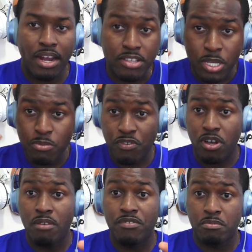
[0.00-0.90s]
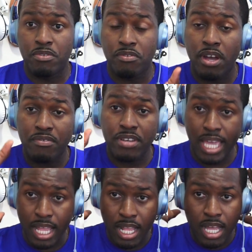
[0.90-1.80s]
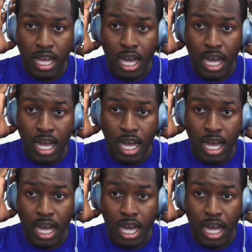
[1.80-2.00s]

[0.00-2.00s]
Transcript: Now, in terms of comfort, before I forget,